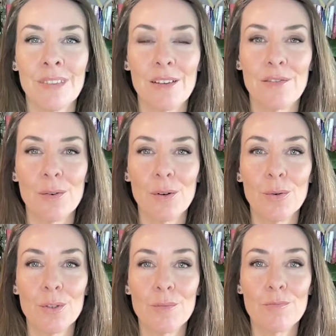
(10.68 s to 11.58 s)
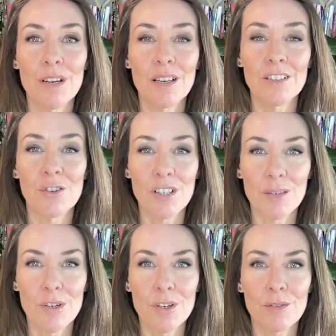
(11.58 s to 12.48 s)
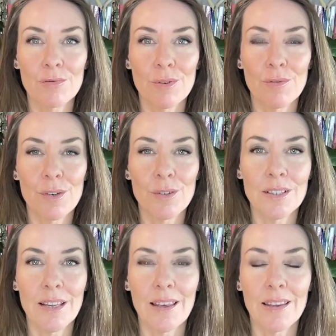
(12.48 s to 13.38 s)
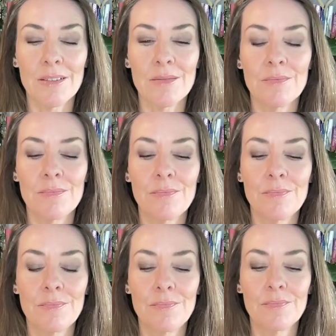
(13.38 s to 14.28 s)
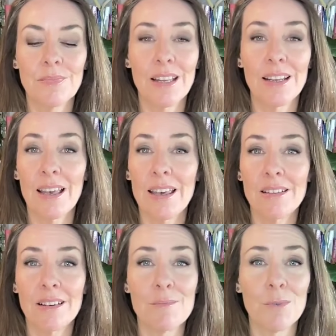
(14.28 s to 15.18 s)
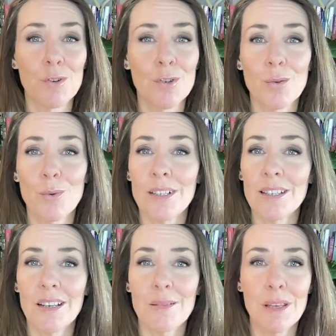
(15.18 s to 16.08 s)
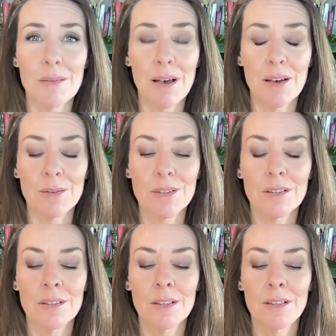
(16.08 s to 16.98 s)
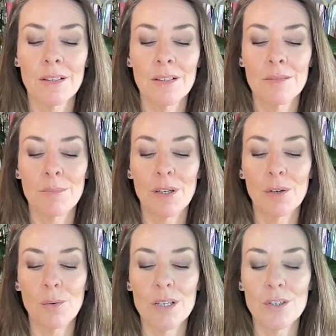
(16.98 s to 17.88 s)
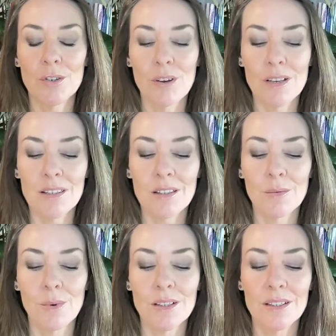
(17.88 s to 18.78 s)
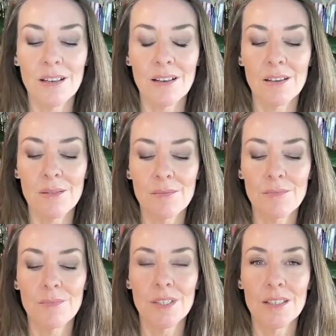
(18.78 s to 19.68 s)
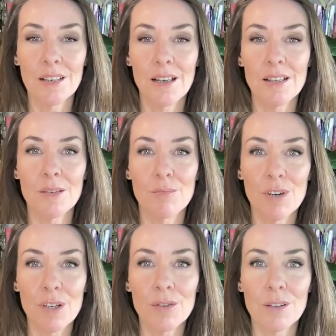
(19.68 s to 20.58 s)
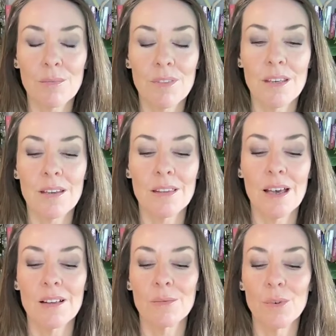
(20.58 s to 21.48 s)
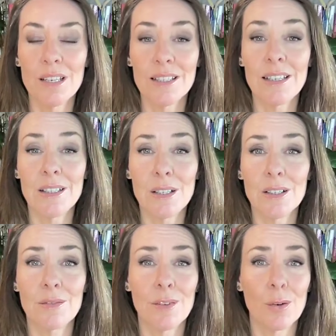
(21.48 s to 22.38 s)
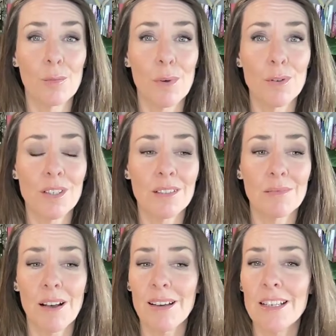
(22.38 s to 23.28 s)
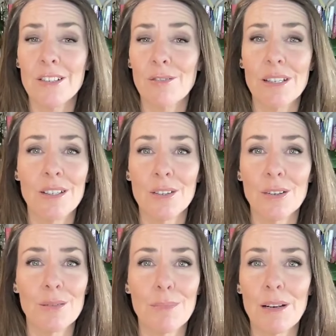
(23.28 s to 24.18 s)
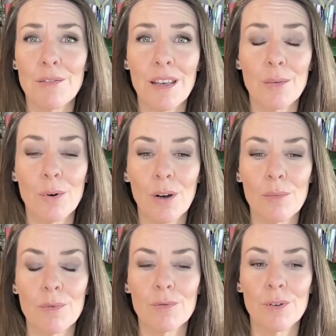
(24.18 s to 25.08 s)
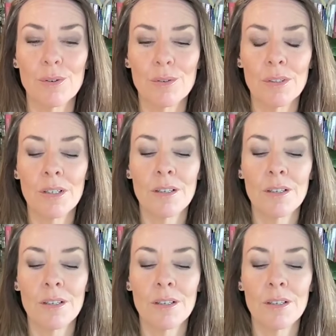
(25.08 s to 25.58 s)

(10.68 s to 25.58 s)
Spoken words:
I feel called to bring a transmission through for you today. And again, I'm not sure what it's going to be about, but I always trust that once I decide to bring you something, that what is needed for your most highest, greatest good and benefit will come through.